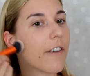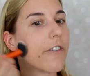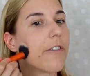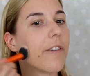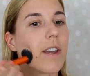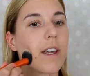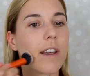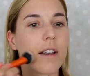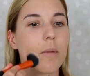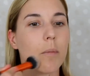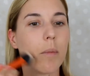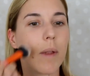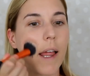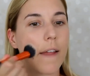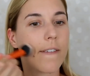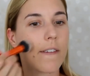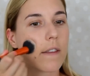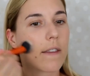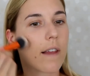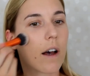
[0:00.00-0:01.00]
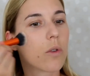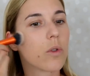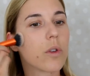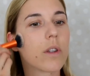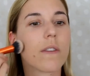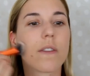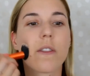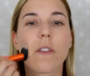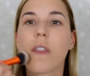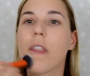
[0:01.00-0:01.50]
think it blended
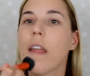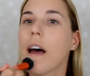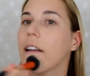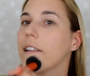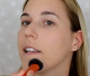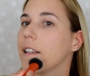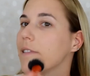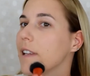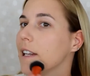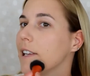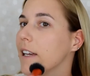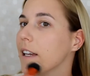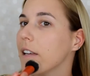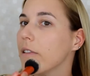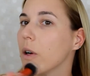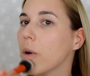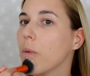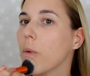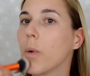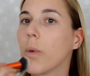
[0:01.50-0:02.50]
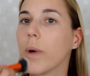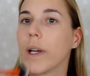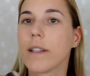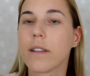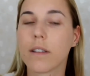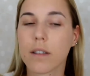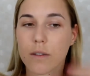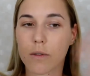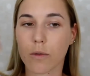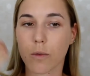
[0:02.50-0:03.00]
out nicely
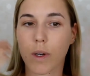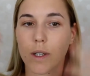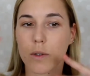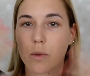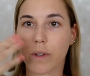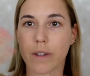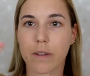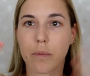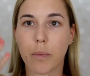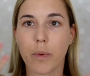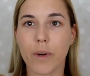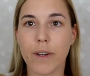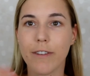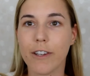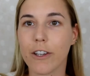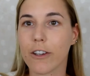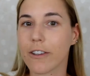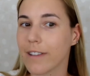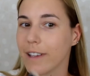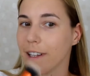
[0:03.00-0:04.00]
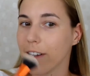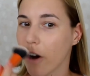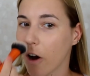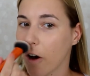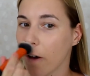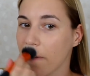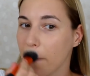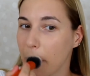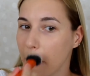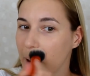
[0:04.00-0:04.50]
with what was previously
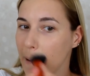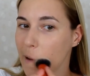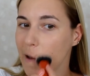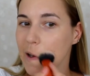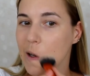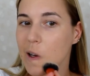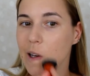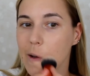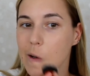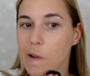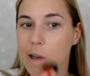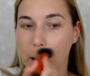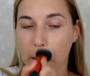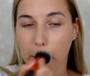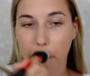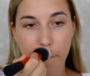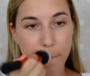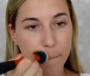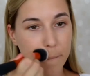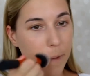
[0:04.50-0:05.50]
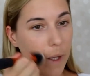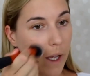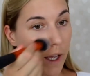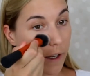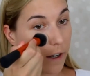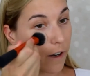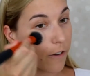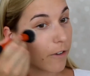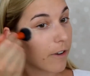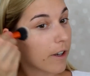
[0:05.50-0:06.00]
on.
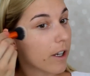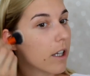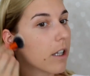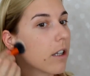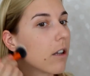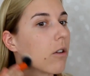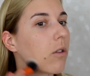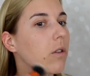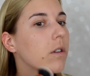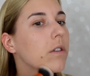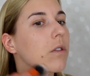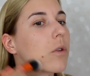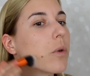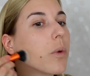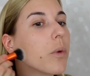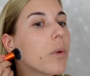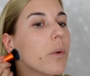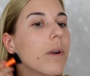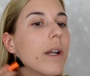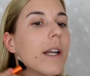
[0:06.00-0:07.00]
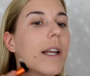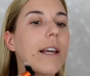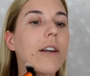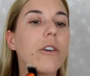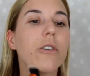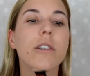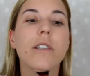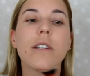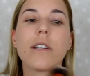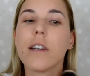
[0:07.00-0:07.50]
And I think it looks really
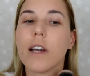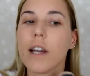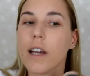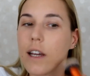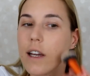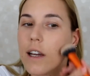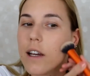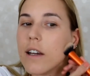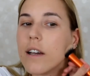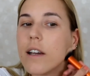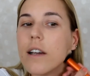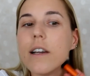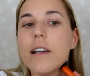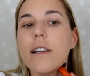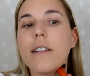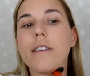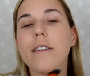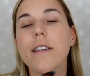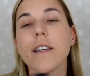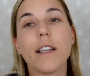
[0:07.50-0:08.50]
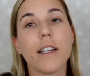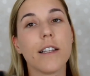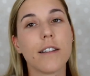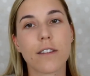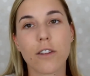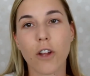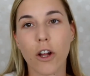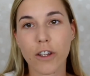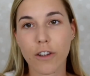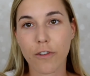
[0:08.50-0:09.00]
good. It's still,
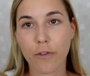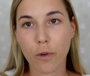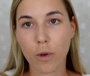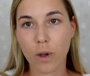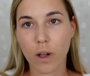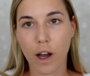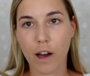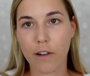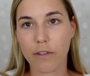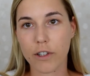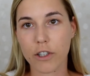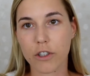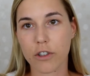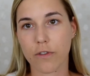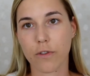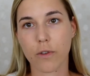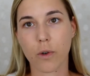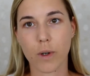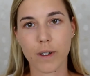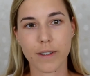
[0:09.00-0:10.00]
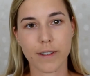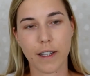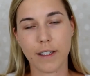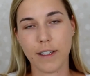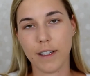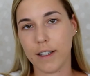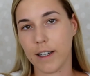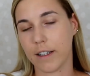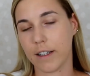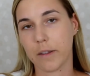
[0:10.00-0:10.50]
it's not a full coverage, of course, I
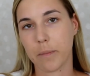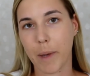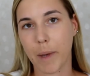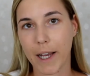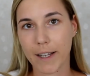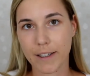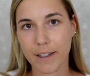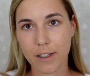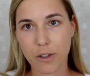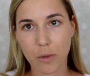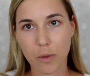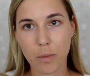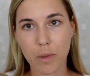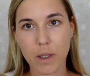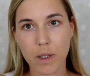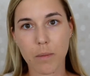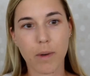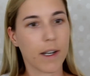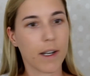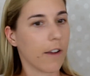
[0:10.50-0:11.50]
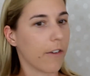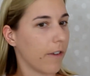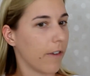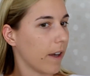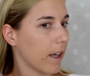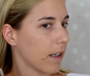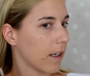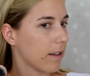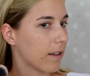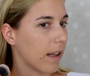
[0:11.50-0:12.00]
didn't expect it to be, but I
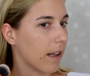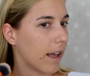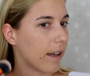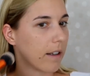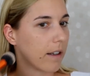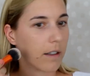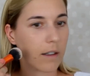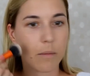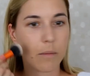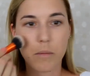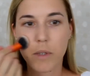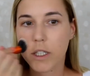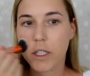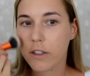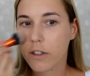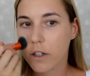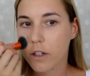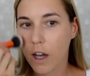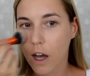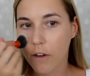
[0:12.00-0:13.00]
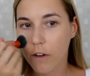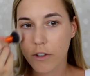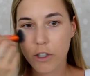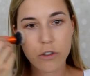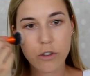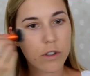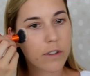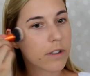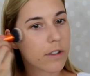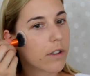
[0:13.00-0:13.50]
think it's like a medium
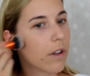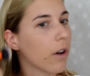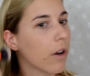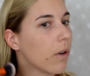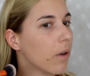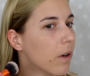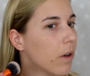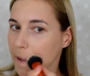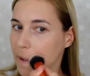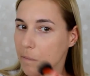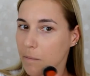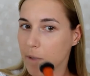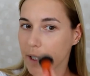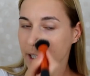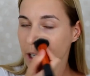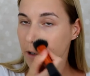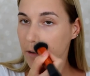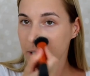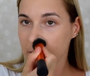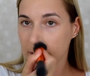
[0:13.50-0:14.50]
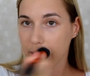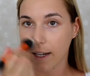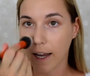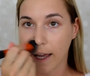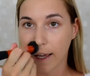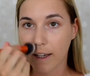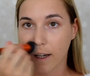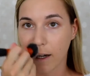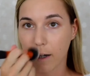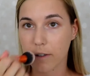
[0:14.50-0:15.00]
coverage or so. But I really
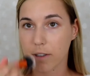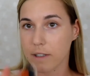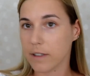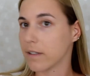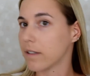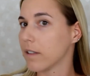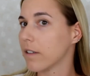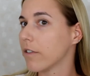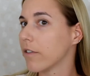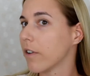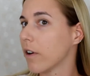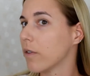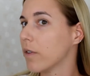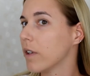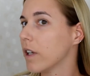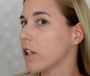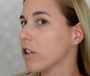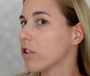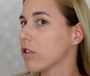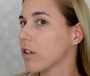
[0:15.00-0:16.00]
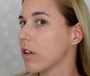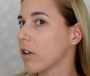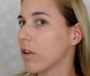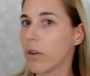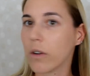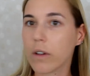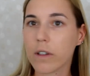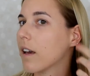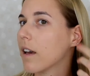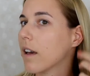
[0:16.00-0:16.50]
like how this foundation
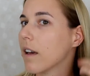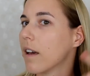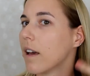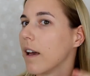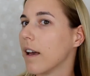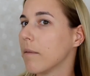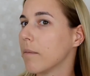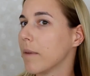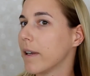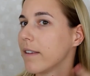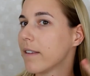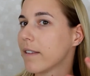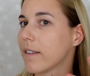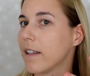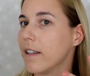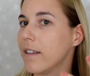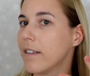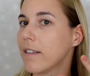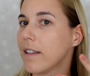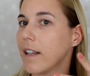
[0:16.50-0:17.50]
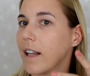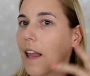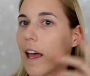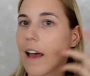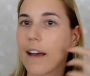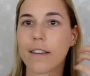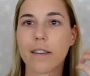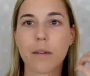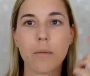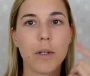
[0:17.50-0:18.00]
looks. And my skin still
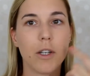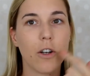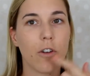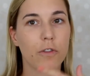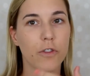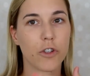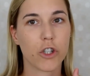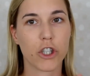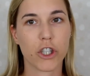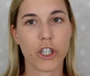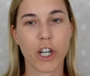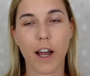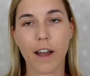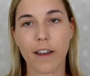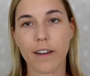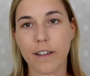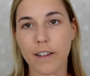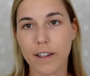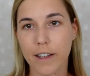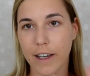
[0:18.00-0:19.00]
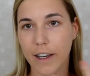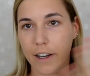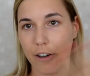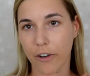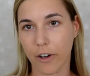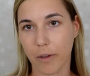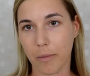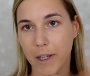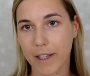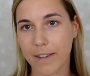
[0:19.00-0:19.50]
has a bit of shine here
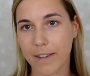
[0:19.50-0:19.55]
on my